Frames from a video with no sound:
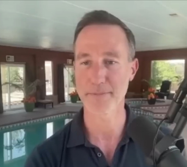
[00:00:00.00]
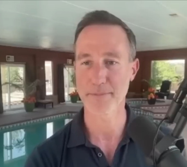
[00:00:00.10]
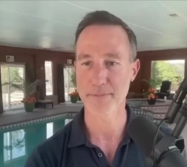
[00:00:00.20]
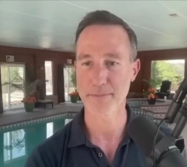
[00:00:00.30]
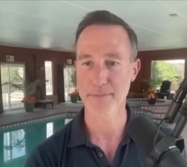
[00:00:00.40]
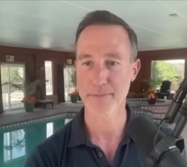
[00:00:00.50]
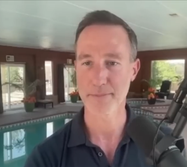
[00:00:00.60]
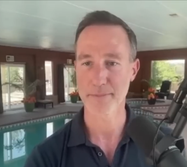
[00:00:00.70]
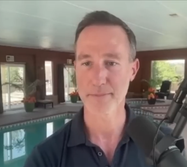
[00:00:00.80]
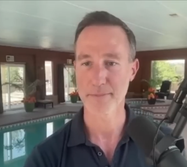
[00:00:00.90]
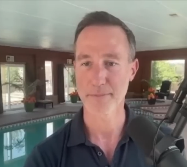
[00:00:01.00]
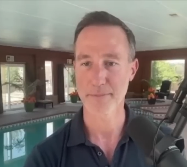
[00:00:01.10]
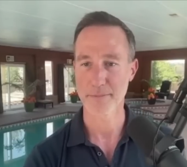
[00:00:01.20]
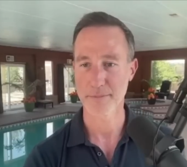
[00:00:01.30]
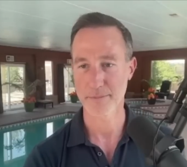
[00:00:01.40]

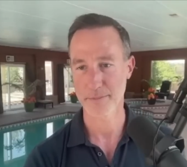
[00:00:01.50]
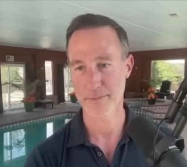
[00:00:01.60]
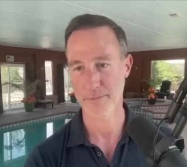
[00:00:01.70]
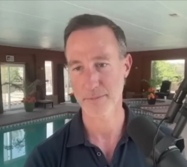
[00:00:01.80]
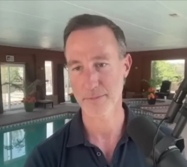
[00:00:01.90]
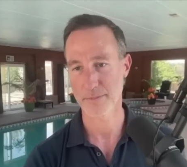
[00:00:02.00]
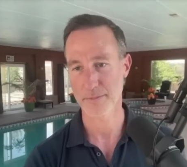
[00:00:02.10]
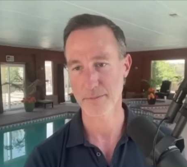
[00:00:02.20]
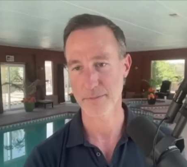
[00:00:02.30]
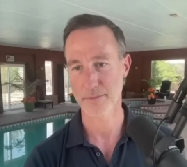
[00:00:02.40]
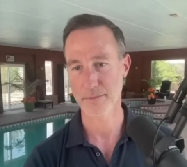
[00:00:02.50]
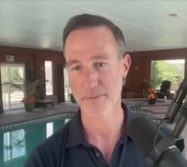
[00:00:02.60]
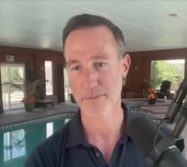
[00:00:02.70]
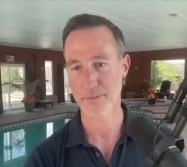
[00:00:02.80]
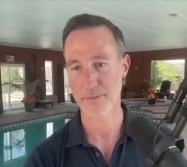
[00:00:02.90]

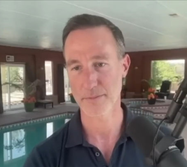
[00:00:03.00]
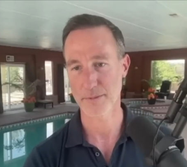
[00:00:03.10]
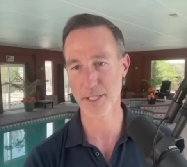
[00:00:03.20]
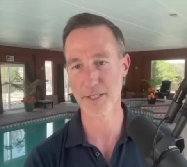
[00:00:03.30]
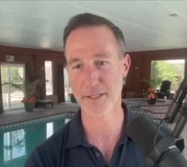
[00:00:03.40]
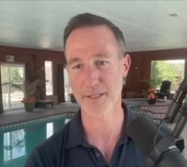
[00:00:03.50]
(no one is talking)